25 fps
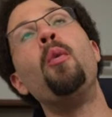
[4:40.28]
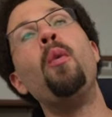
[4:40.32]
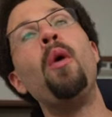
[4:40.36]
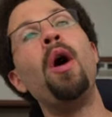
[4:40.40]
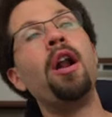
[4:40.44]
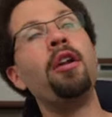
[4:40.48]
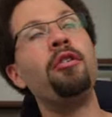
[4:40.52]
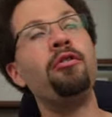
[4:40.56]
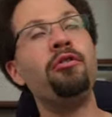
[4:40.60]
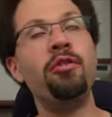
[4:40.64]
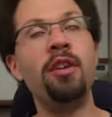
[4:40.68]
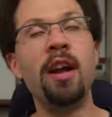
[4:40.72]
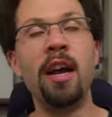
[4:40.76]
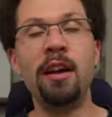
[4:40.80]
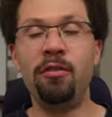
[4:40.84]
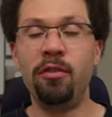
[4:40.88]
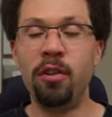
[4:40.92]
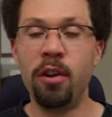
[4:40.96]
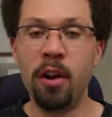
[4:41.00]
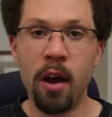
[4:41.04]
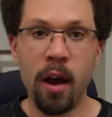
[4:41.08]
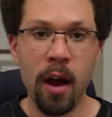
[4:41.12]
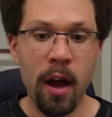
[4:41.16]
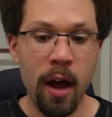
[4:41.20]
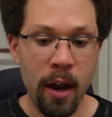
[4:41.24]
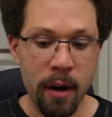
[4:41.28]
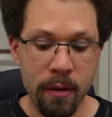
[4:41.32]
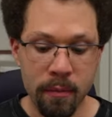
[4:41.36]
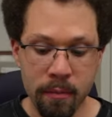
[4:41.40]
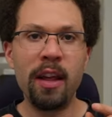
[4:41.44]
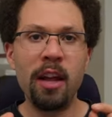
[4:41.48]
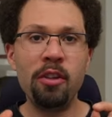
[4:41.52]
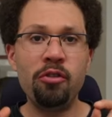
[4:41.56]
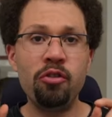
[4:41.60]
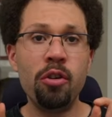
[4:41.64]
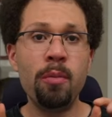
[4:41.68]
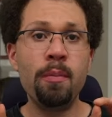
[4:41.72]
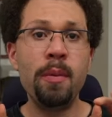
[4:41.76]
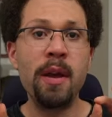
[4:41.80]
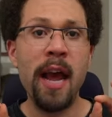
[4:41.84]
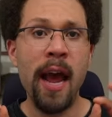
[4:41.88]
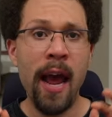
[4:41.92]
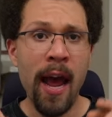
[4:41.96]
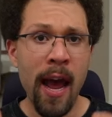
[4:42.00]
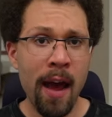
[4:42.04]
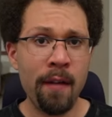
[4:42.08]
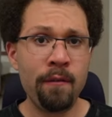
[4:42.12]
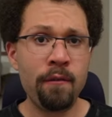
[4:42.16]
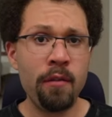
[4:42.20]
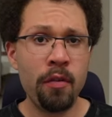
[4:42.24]
water is nice and hot. That should be
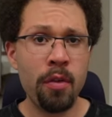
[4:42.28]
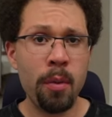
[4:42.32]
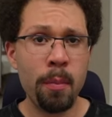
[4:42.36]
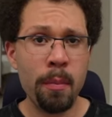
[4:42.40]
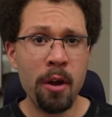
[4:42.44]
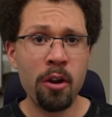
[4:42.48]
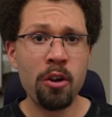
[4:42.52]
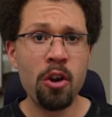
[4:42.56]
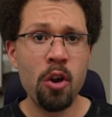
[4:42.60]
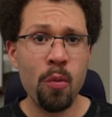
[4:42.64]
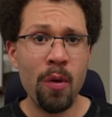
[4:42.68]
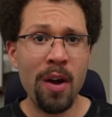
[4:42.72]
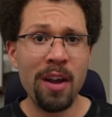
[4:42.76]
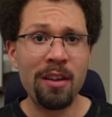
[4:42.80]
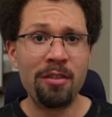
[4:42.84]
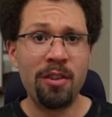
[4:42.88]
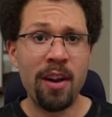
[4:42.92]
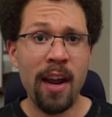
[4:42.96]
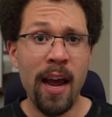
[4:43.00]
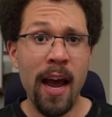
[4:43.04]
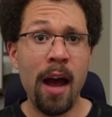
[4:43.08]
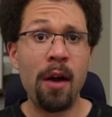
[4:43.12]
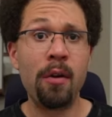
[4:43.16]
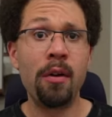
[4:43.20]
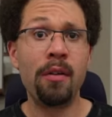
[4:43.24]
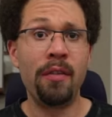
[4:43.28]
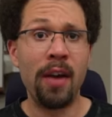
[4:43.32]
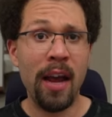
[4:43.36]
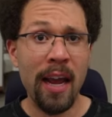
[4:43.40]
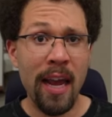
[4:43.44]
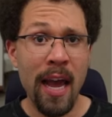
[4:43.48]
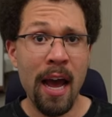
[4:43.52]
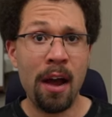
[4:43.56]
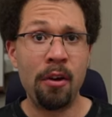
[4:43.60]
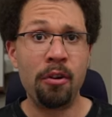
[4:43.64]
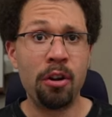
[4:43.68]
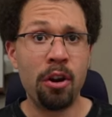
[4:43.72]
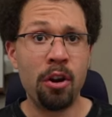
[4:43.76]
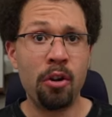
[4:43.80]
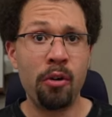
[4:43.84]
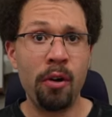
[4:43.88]
half of the Milky Way's down if I counted